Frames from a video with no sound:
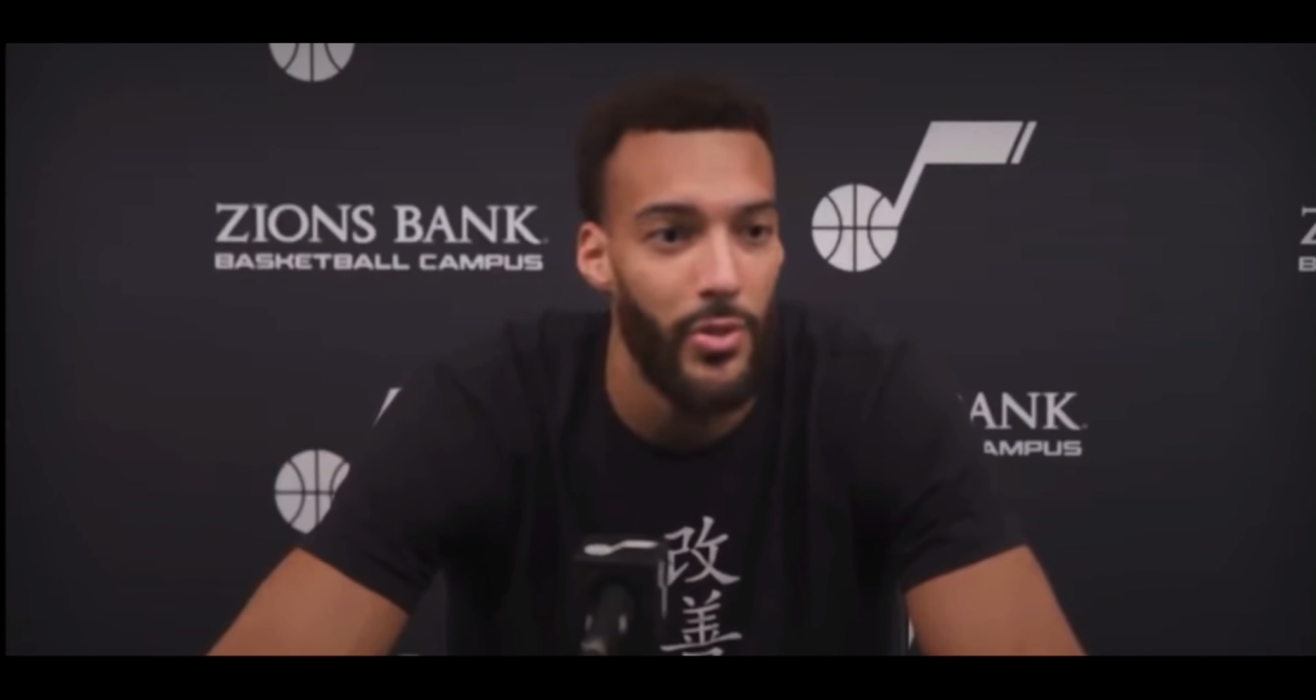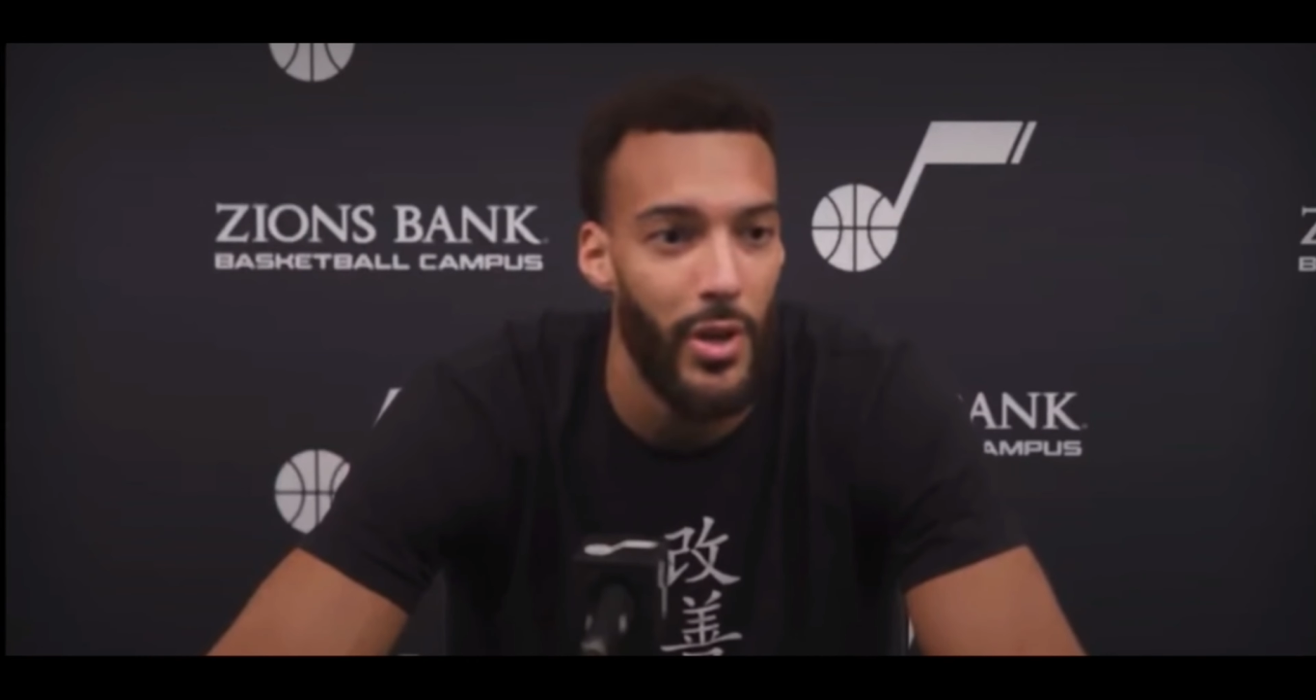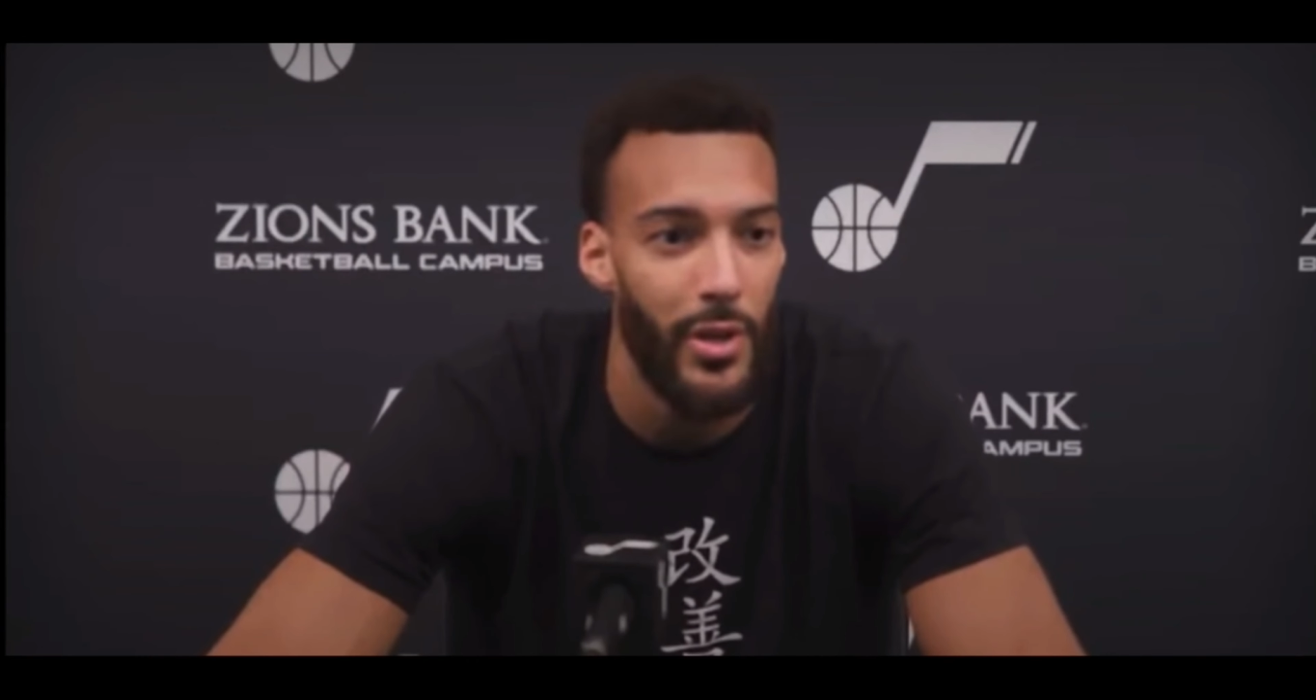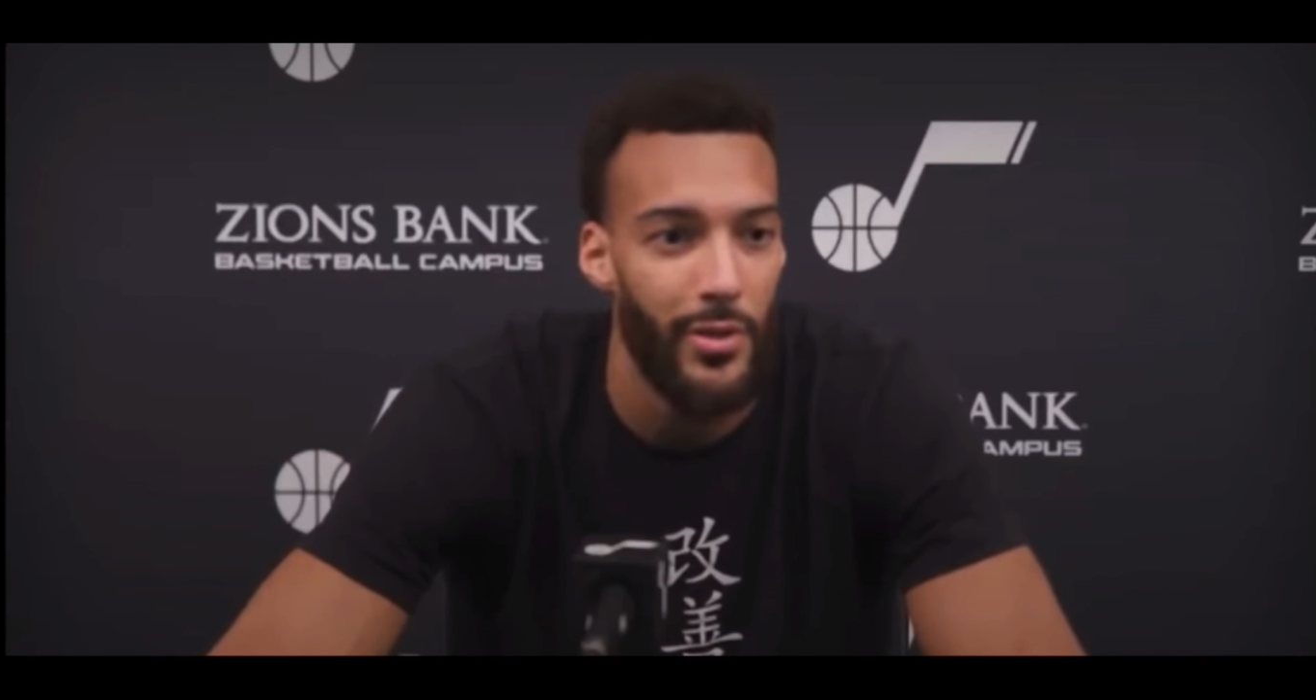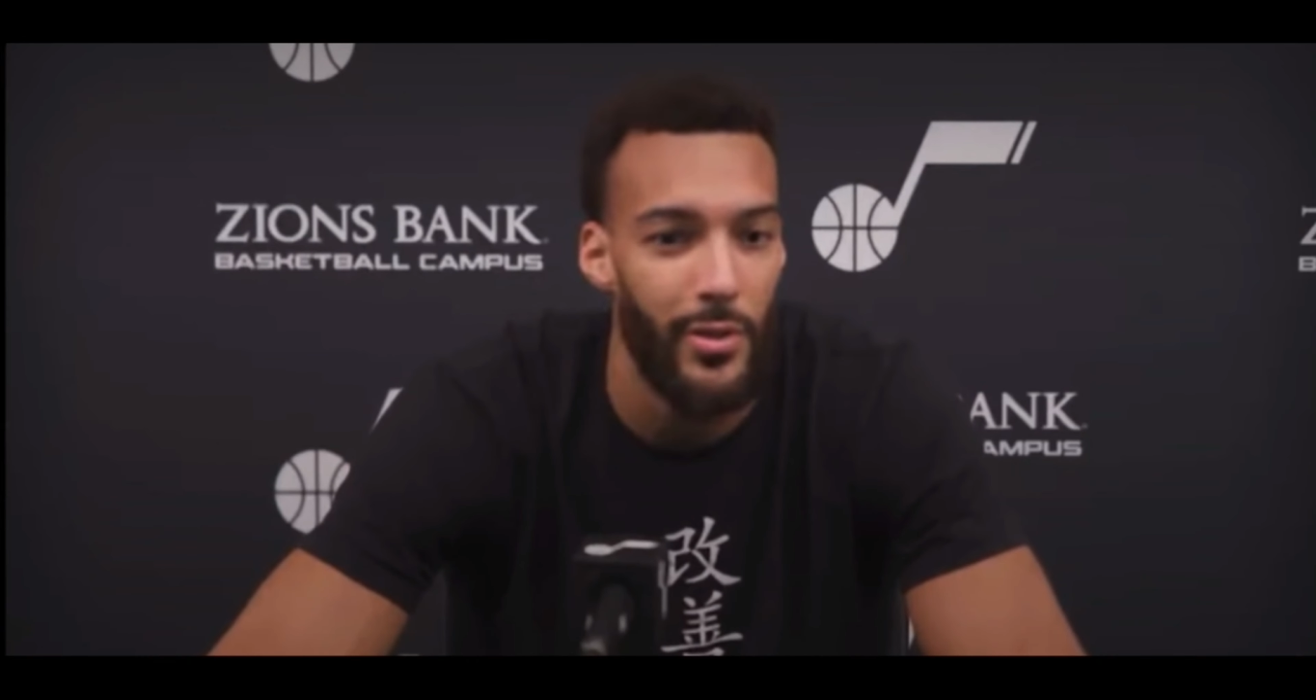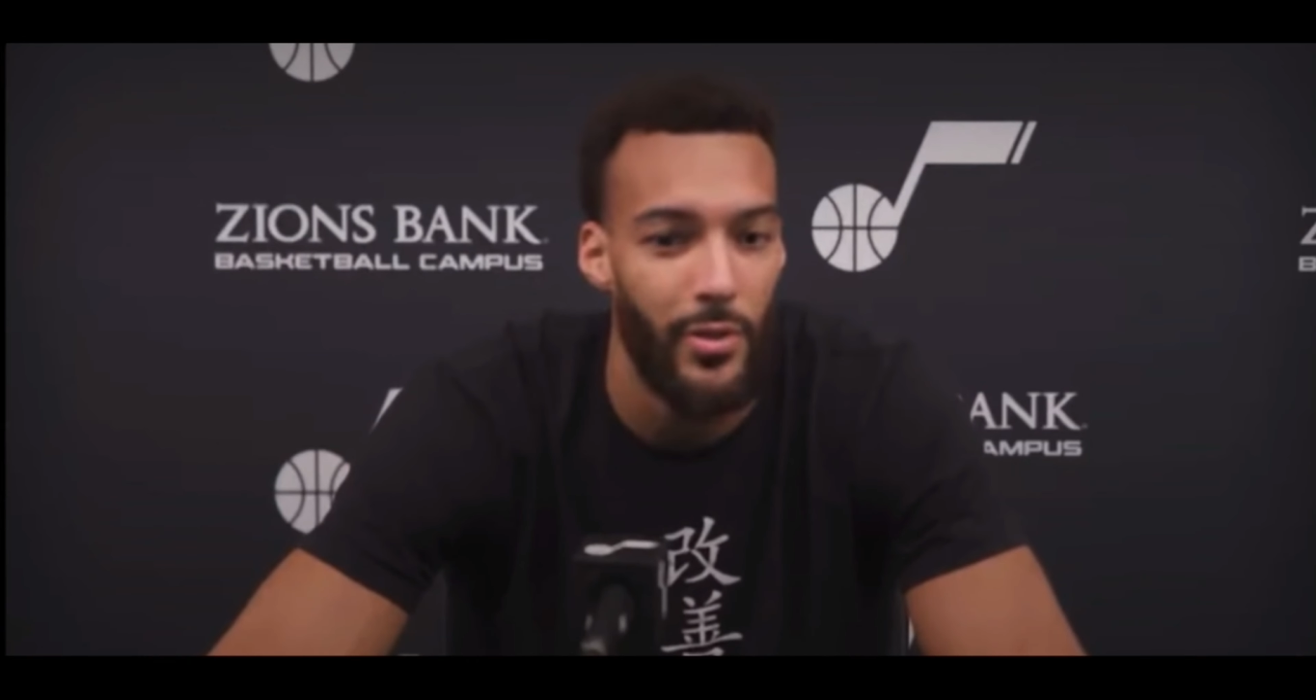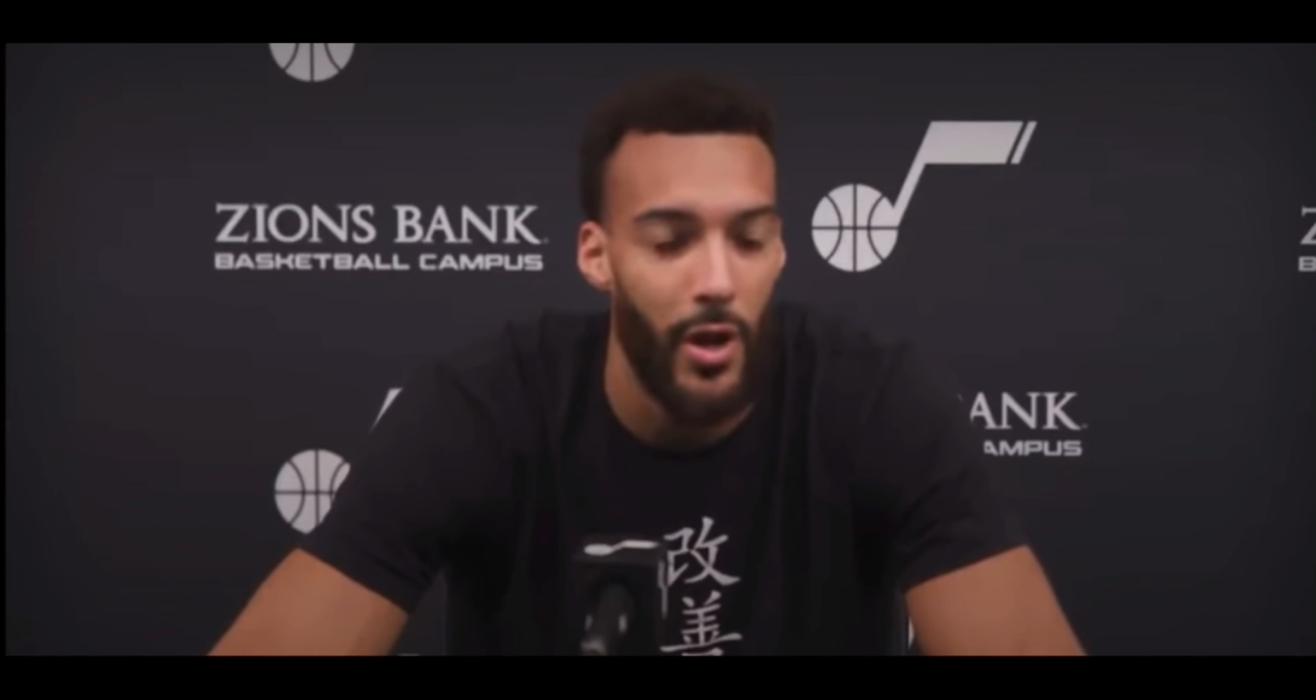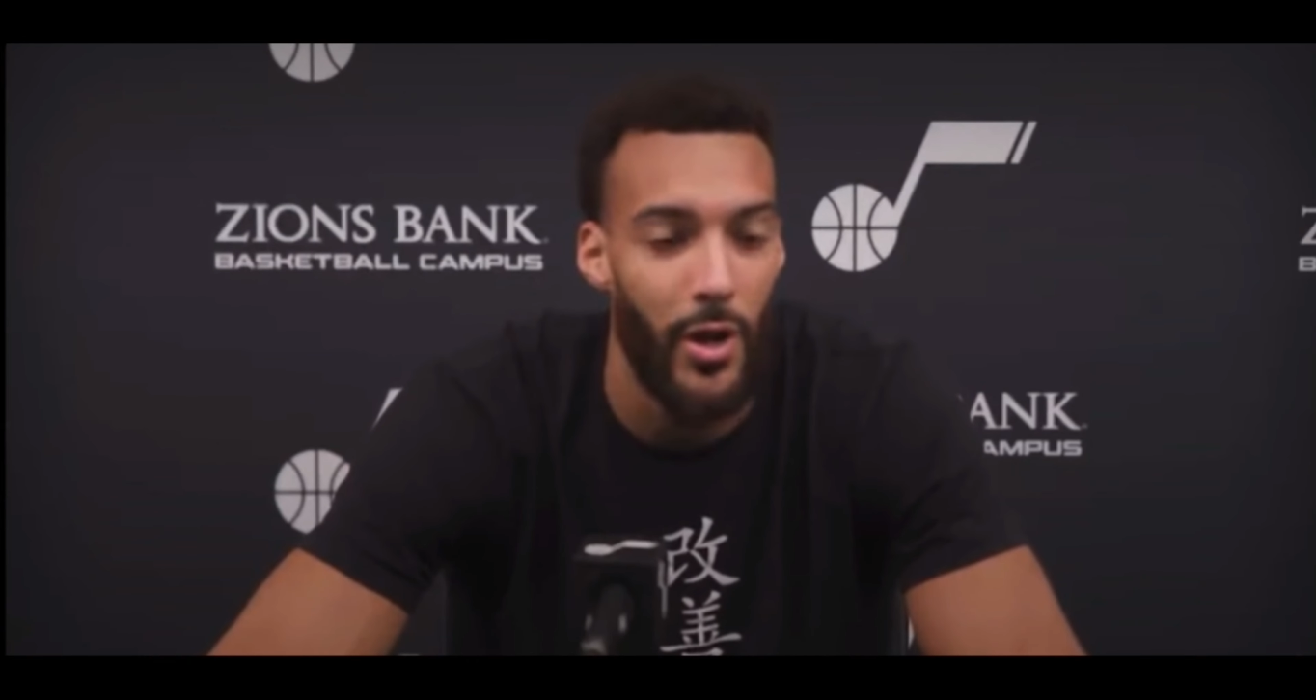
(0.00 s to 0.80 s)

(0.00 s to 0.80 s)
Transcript: the